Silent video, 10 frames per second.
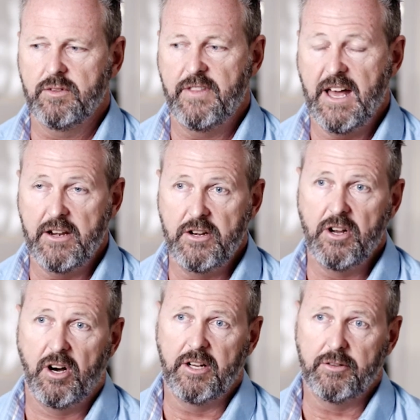That
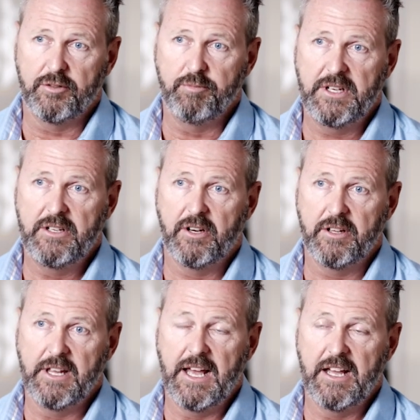night, it was
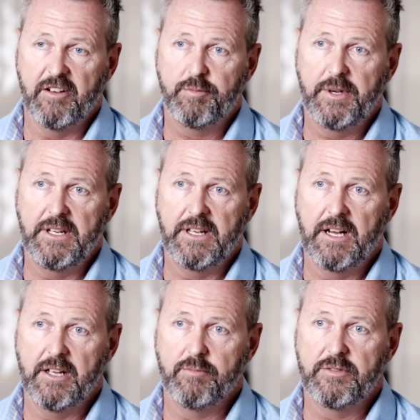midnight, the AFP
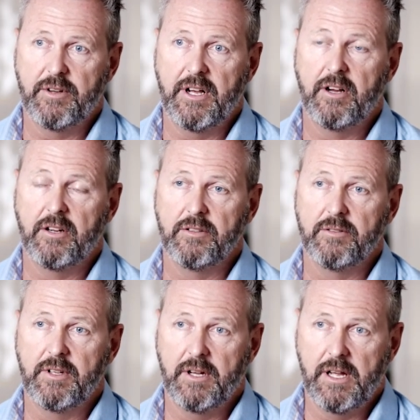came to our
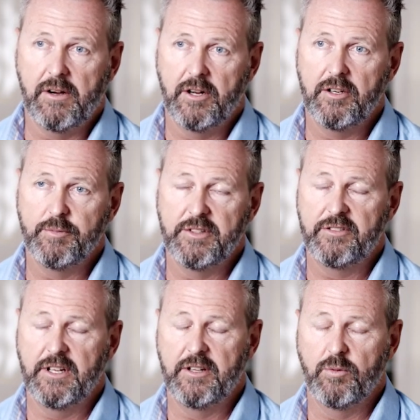home and
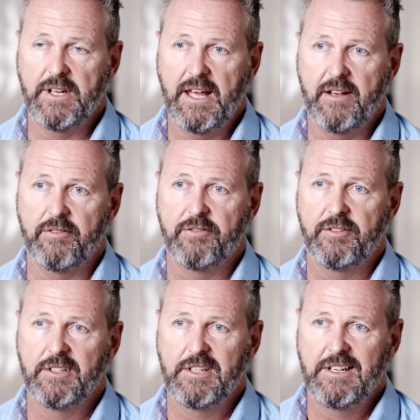said that we have
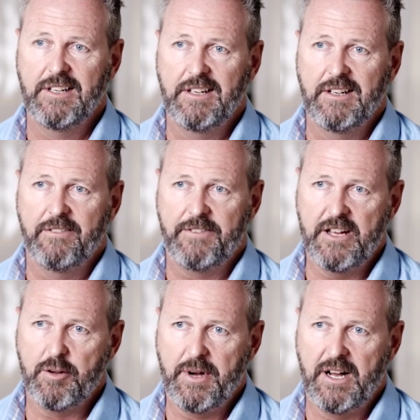
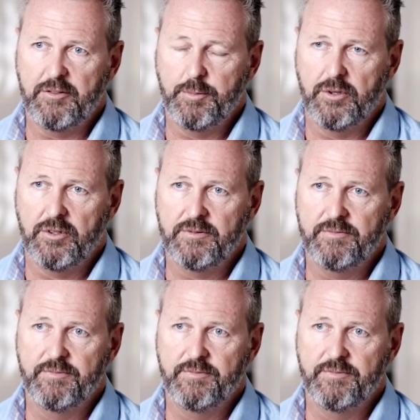found a passport.